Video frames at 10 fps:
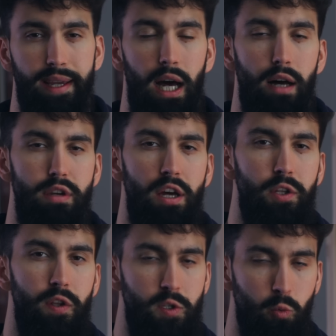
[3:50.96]
a caveat
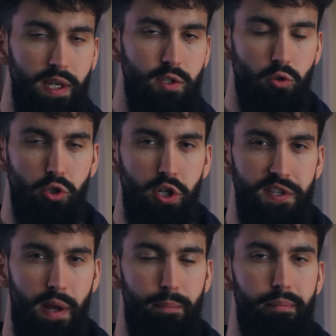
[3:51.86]
to this research
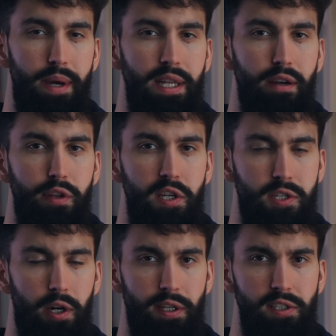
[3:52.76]
is that many of these
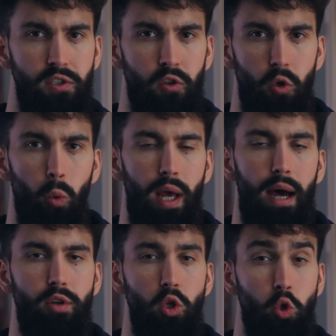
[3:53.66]
studies don't
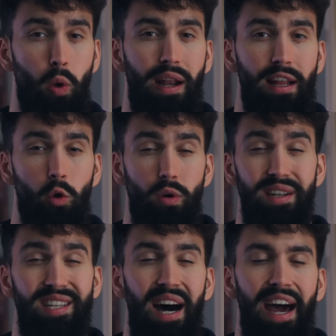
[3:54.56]
have you training your
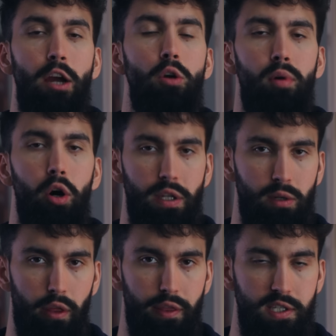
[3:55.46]
entire body
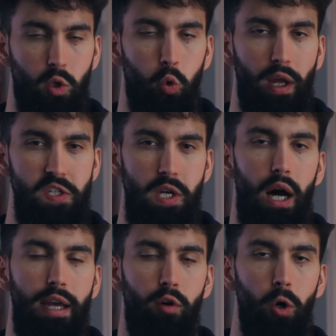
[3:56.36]
with these crazy
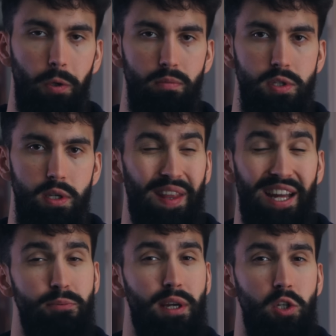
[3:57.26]
high volumes, and
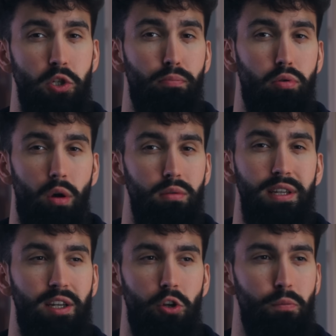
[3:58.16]
that's because you
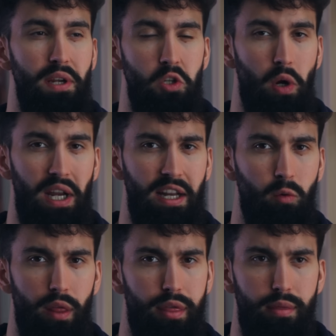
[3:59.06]
probably couldn't be
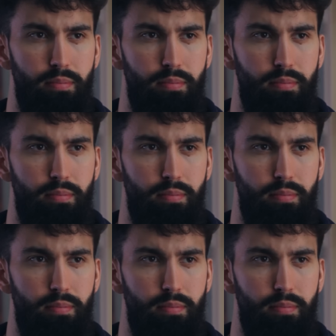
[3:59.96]
training with